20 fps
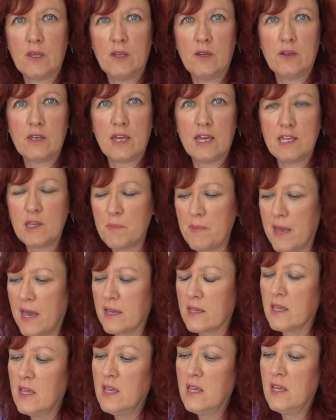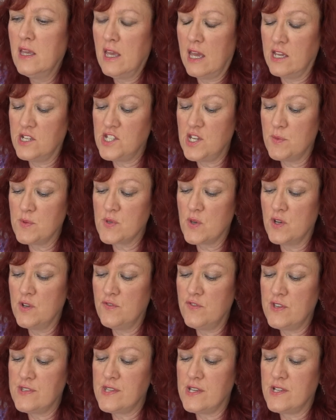Okay, you're back. Actually, it was on
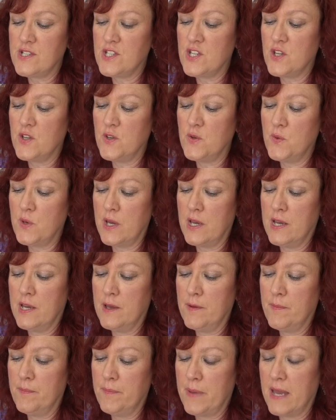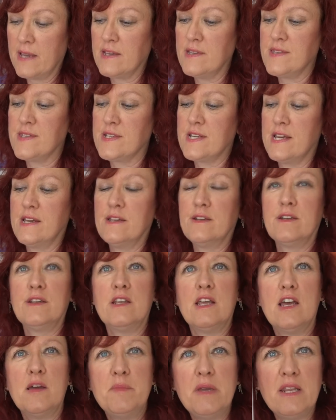a visit to
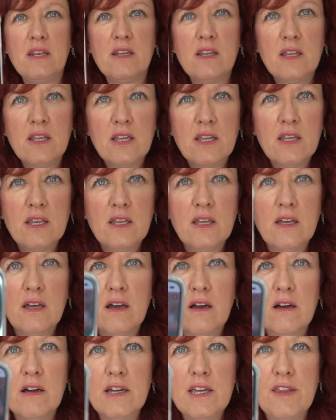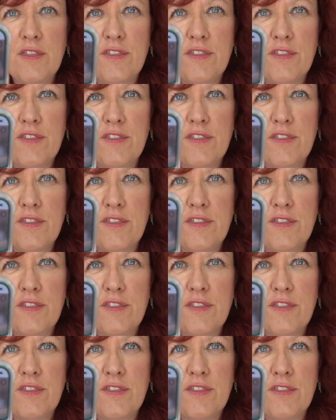Pakistan. I mean, I